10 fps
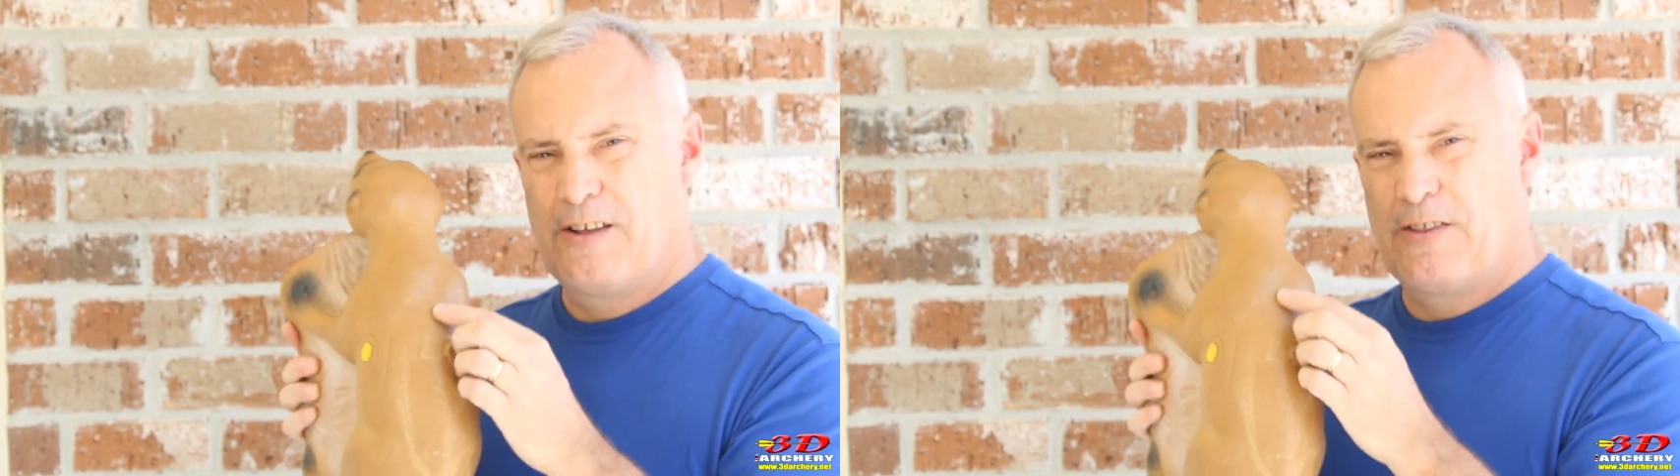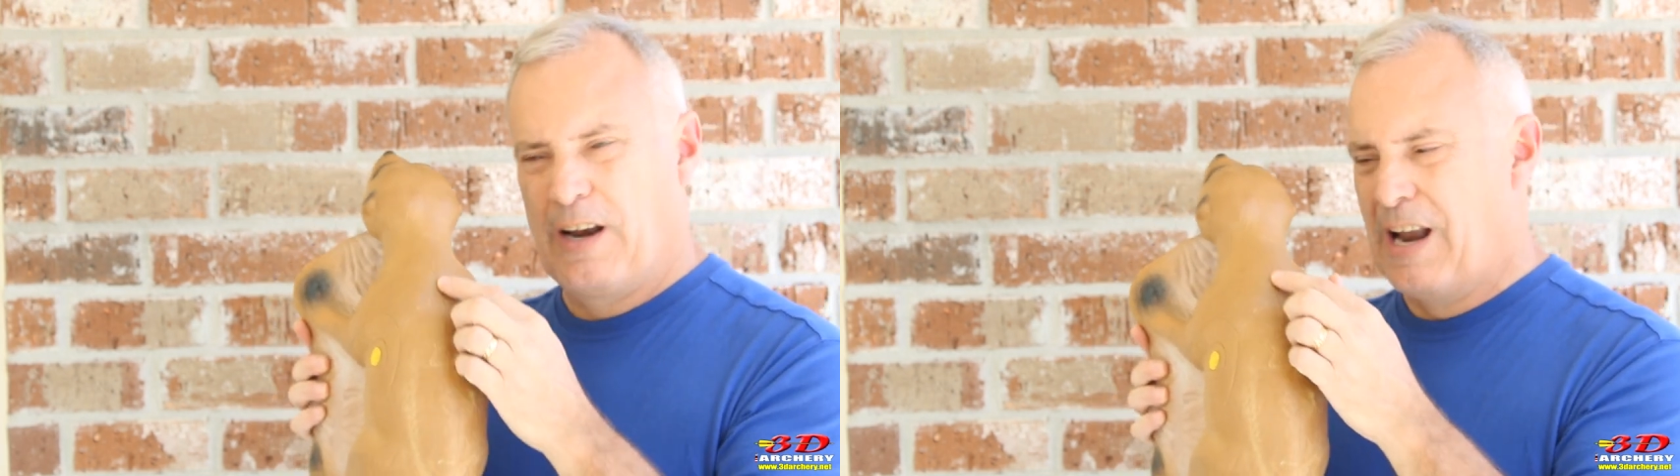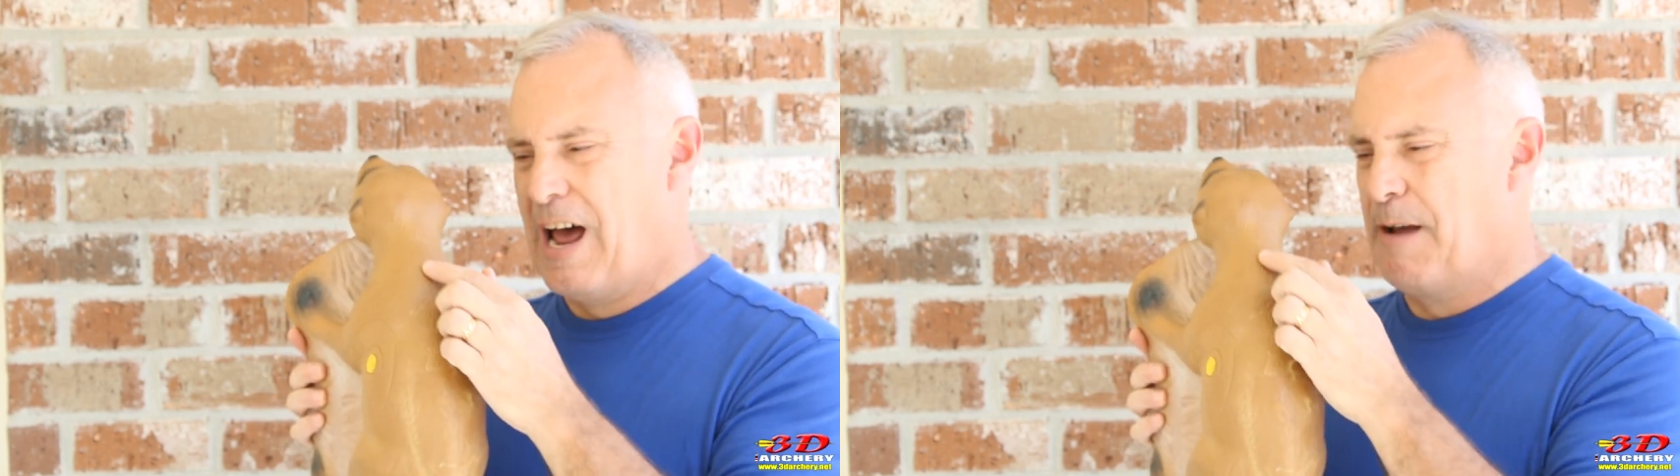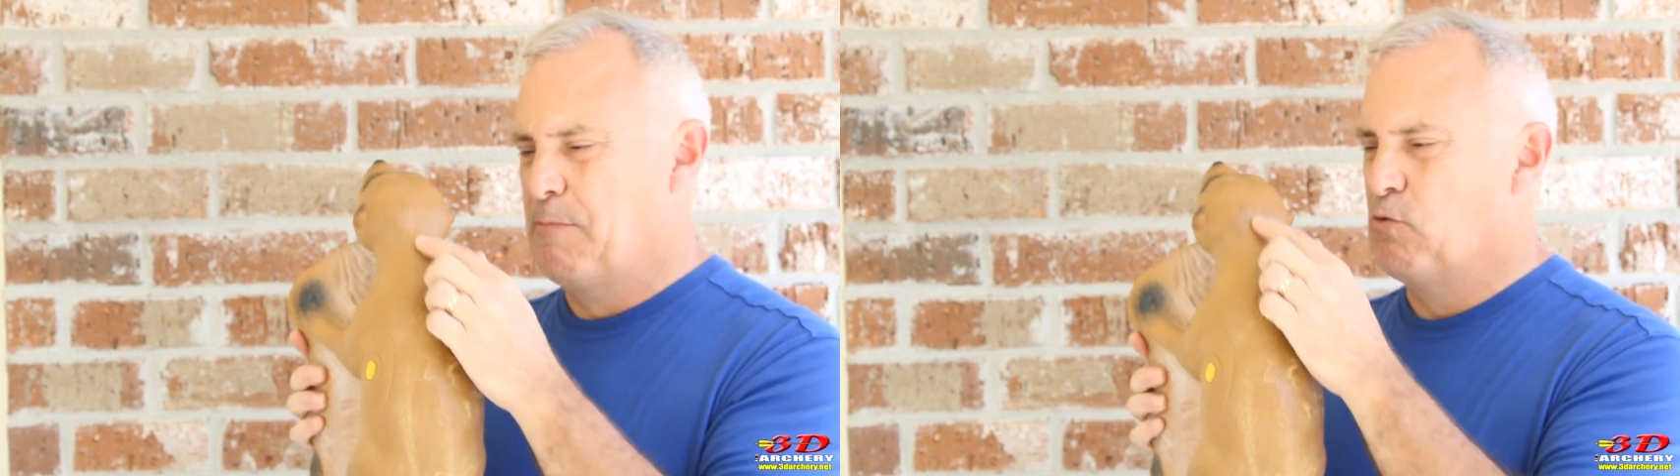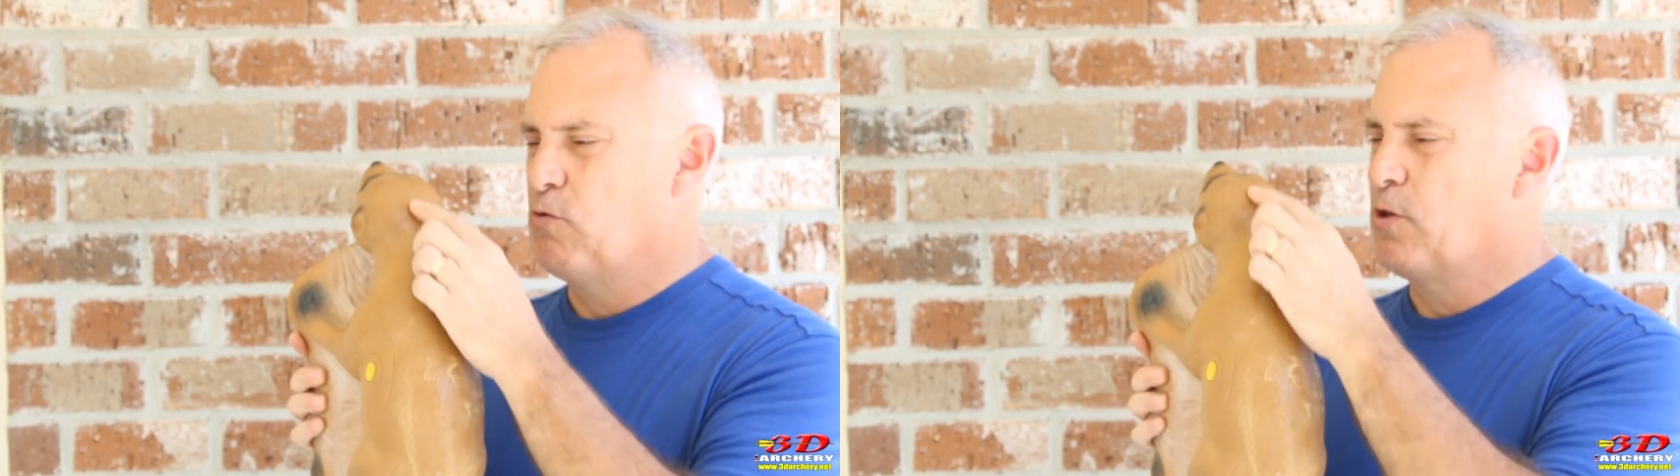the
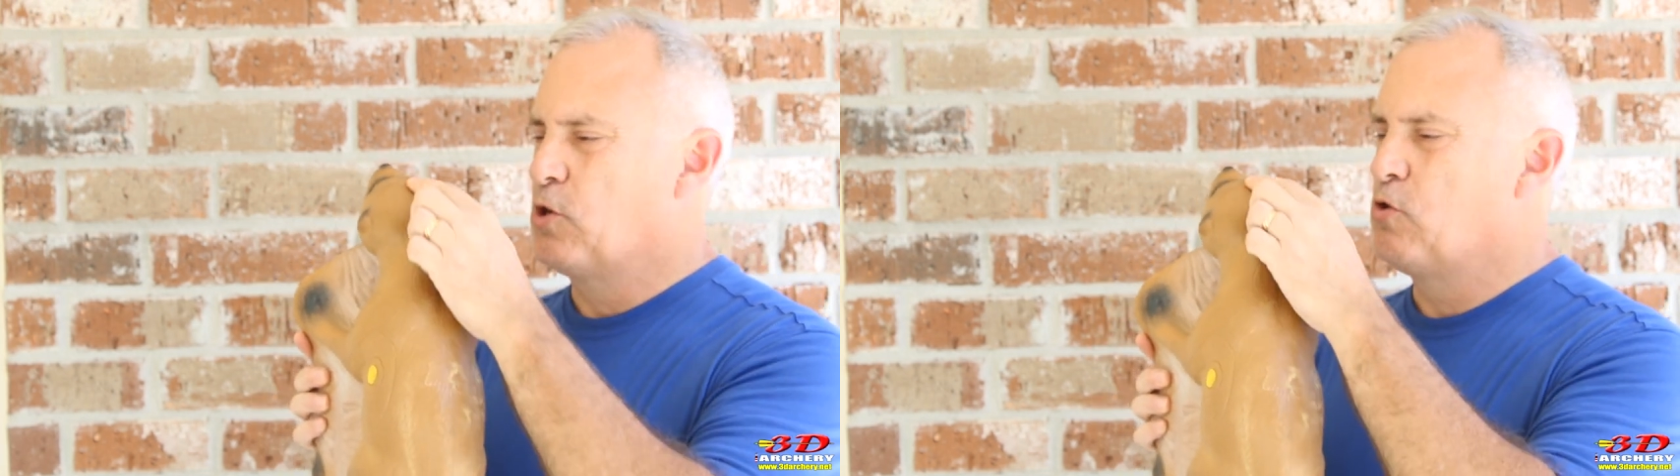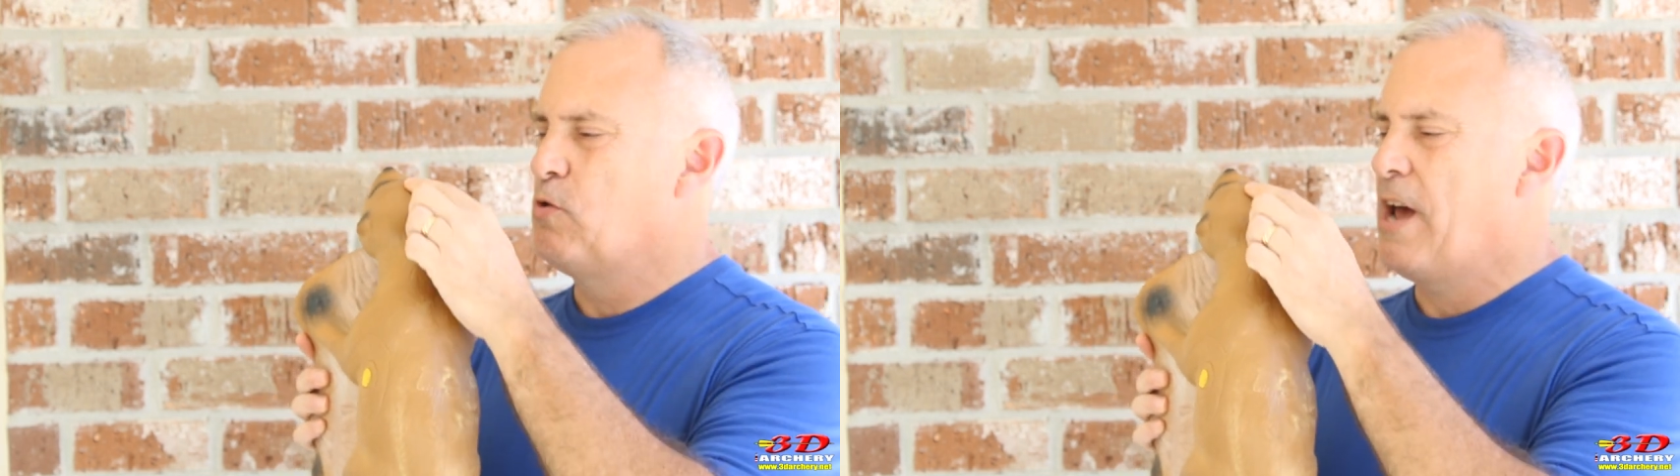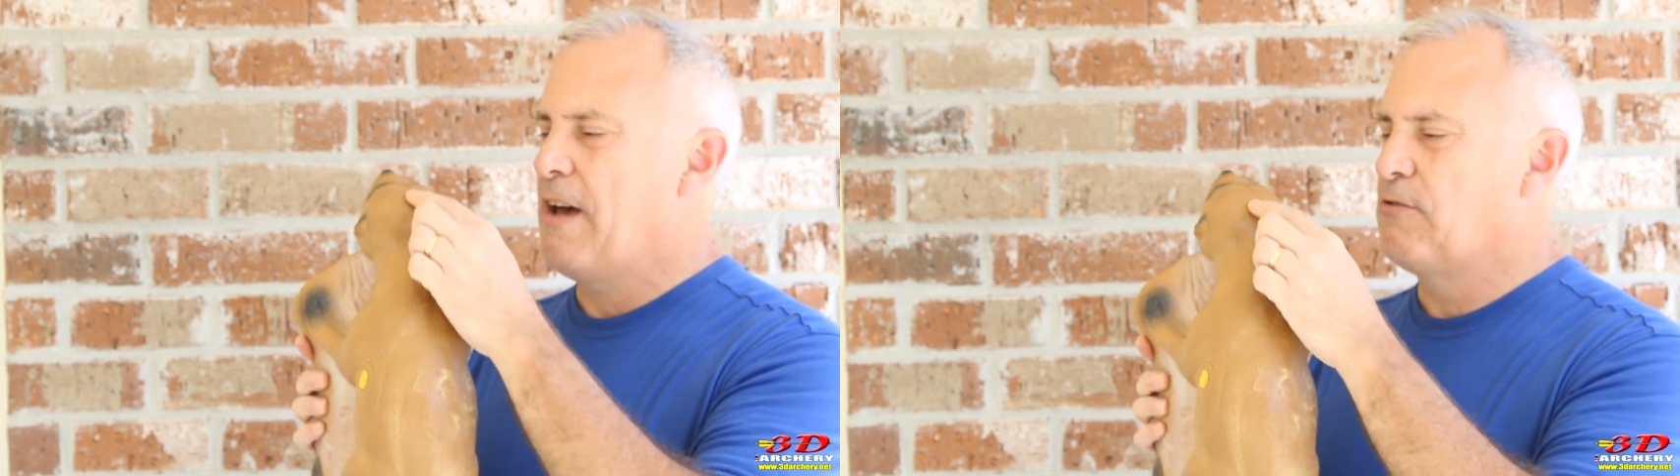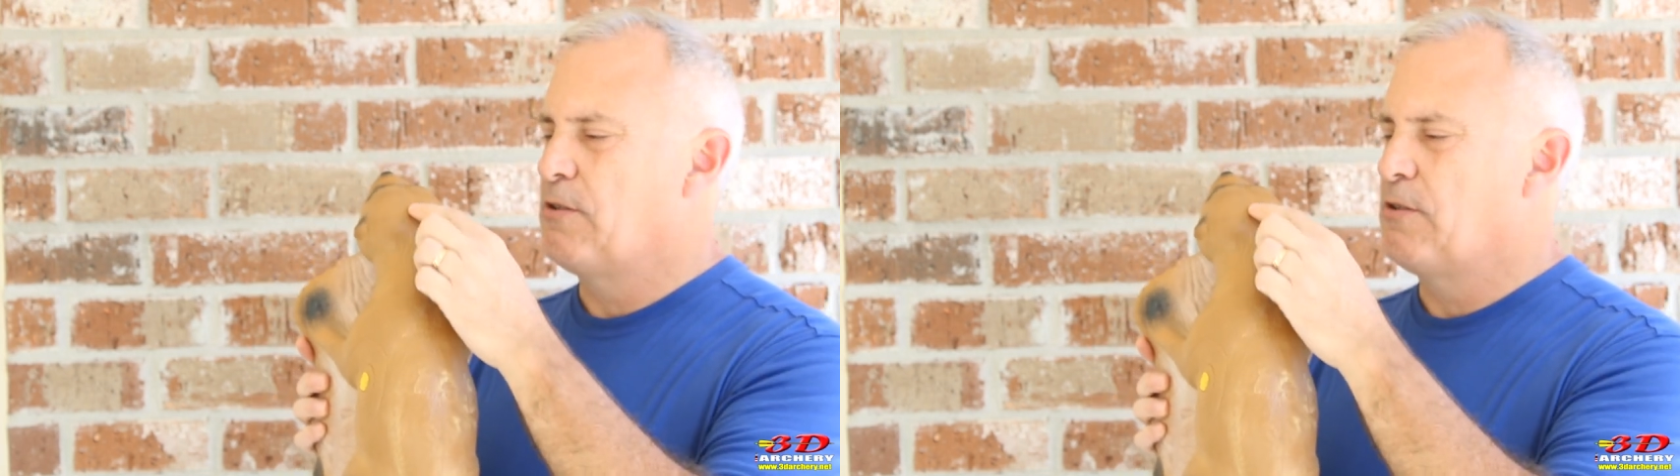line where the two halves